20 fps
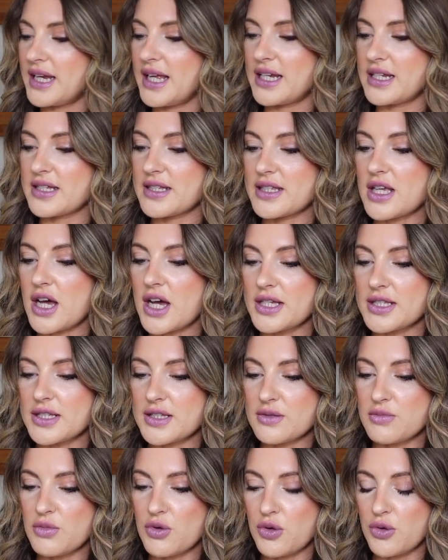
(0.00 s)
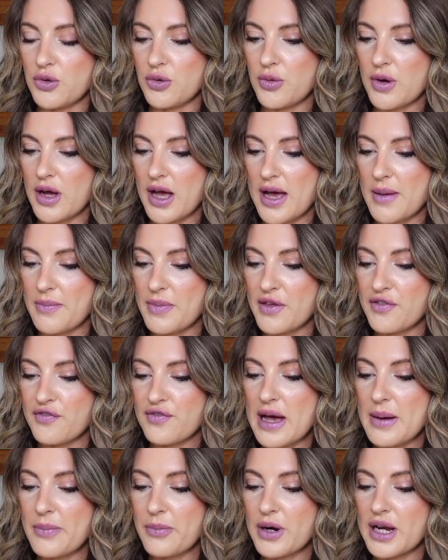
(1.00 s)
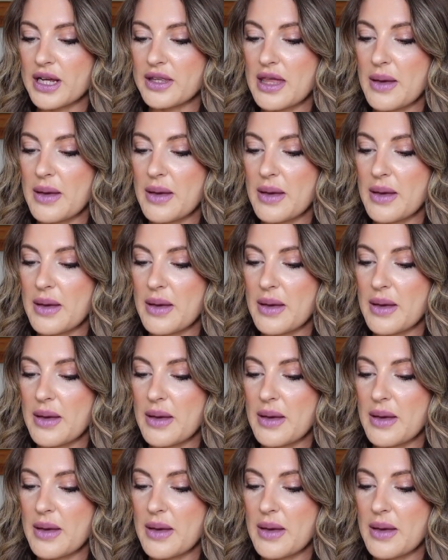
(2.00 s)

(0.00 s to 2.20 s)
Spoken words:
in a size small. The fabric,